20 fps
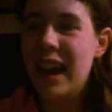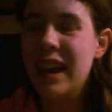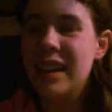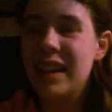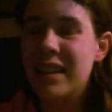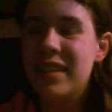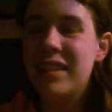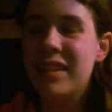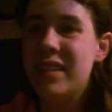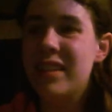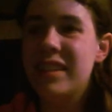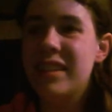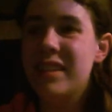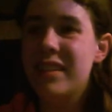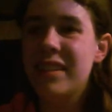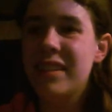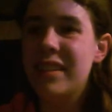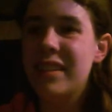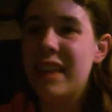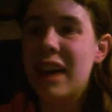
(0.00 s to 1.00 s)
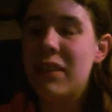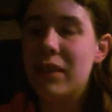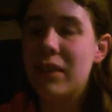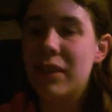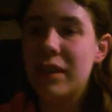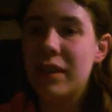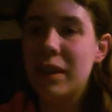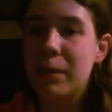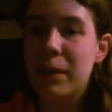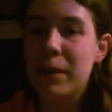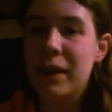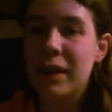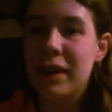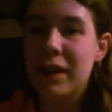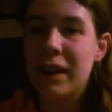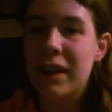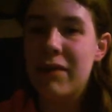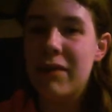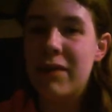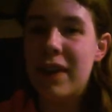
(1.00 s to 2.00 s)
I just haven't really been
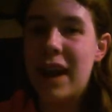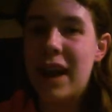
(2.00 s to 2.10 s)
all that